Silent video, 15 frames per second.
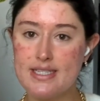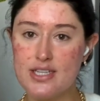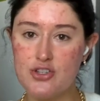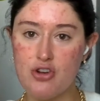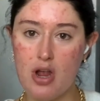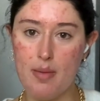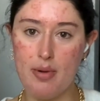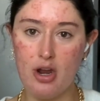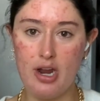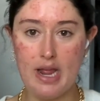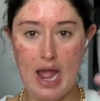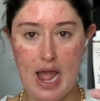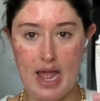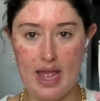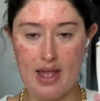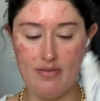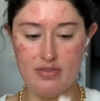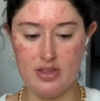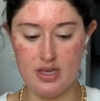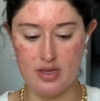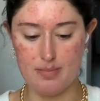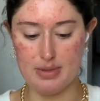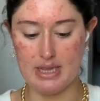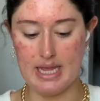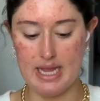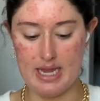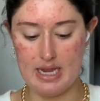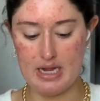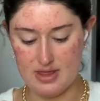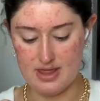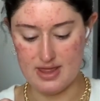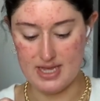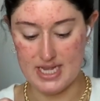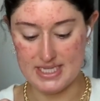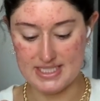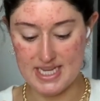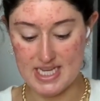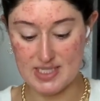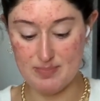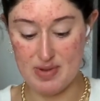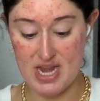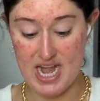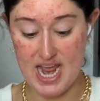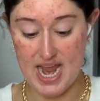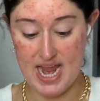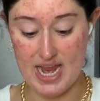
strawberry, I have the plain. This has been a,